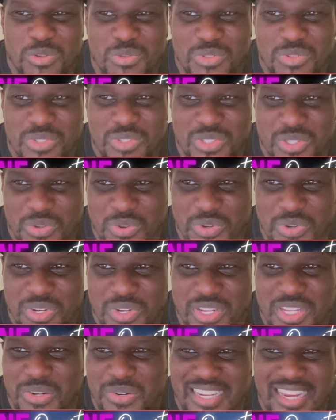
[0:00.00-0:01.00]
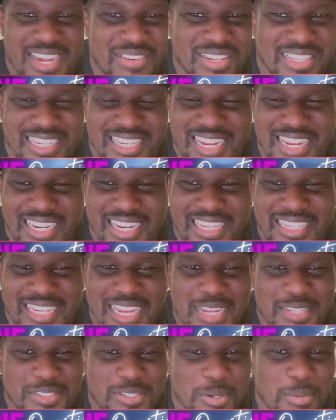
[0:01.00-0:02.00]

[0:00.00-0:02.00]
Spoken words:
studio and getting everything done like that.